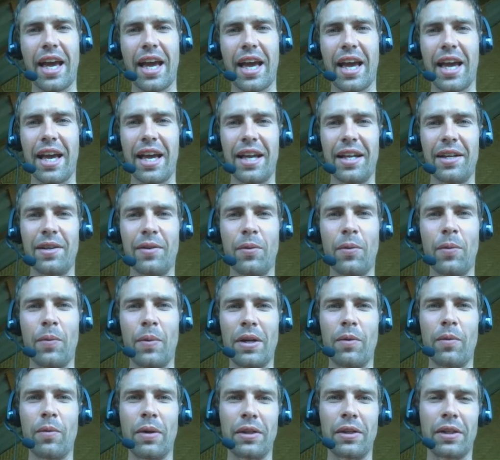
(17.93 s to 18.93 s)
And
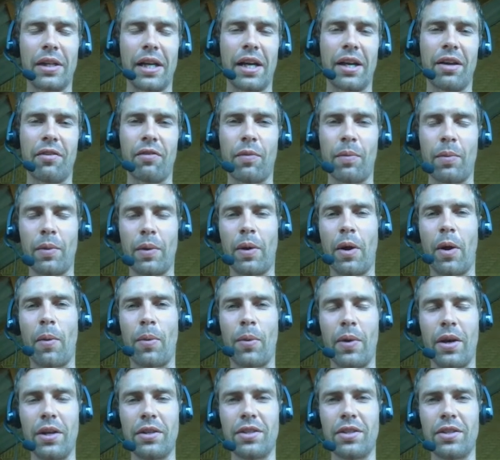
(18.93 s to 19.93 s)
what kind of
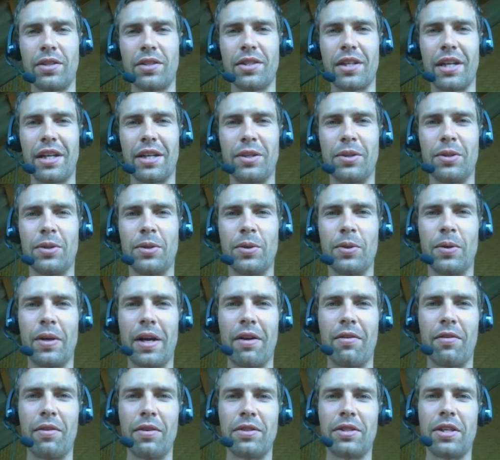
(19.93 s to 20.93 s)
operations I do
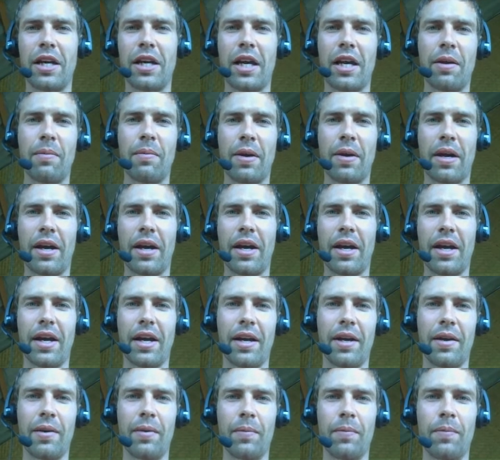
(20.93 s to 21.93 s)
every time
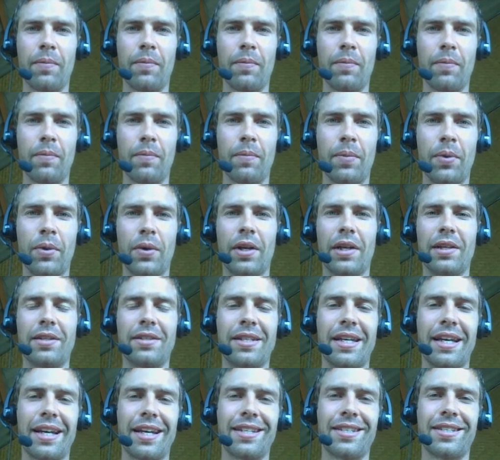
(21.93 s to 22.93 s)
I put a
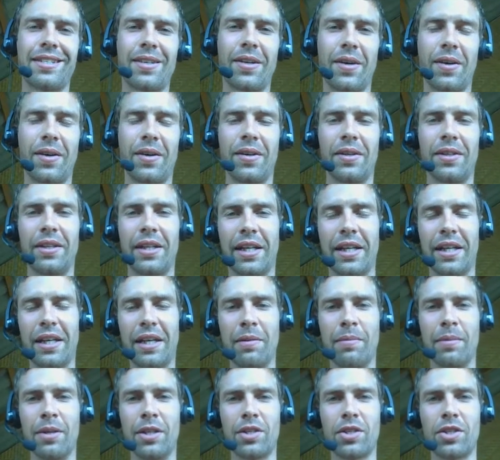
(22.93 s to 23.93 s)
text on an
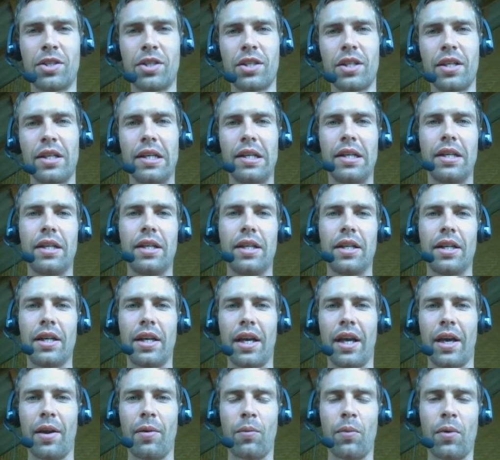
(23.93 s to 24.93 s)
image.
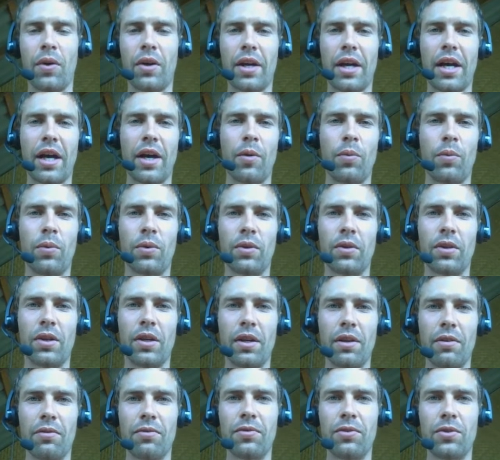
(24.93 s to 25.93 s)
And what I would
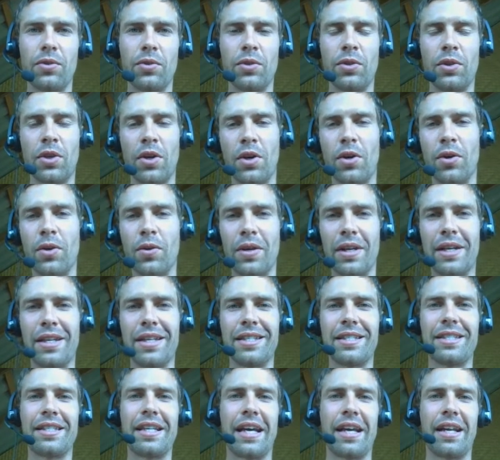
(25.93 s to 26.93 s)
love to know is
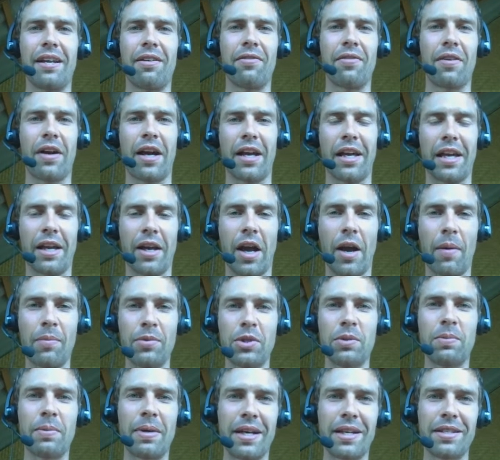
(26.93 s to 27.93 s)
that if I can
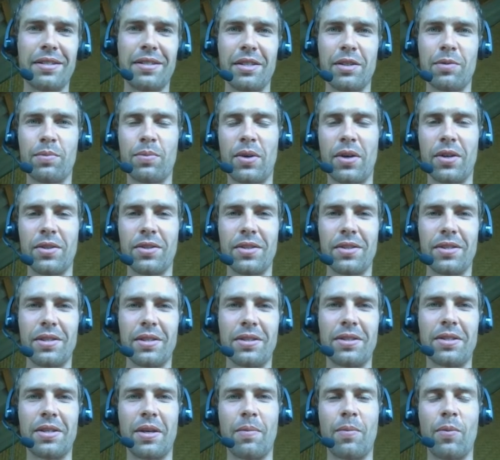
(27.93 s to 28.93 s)
optimize this process in
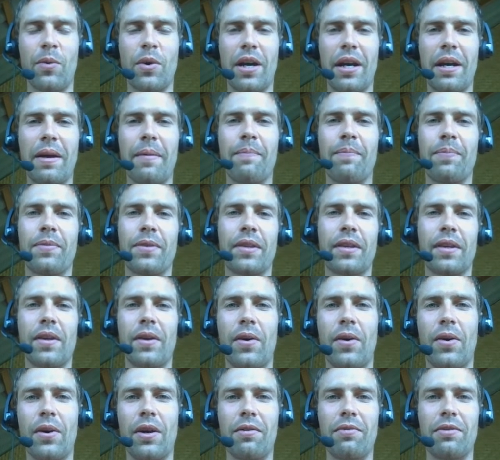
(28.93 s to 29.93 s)
some way,
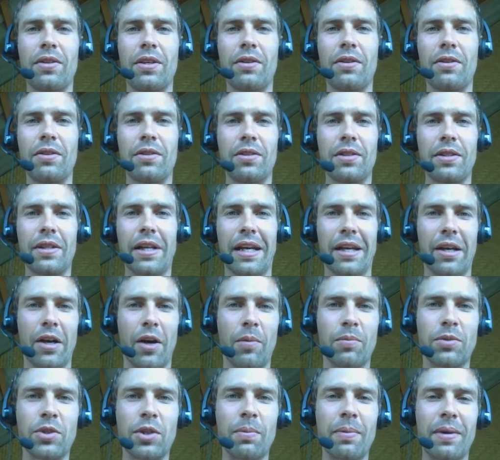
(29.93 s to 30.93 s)
or if there is like
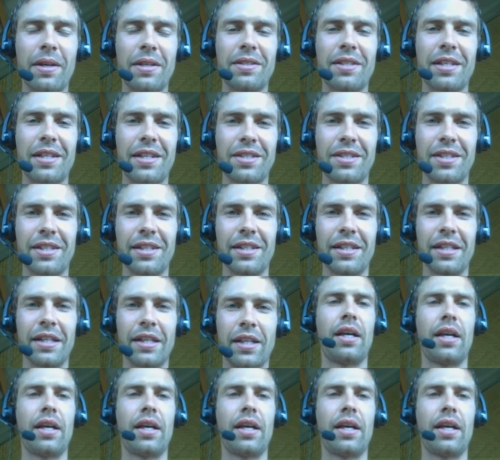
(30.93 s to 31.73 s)
automation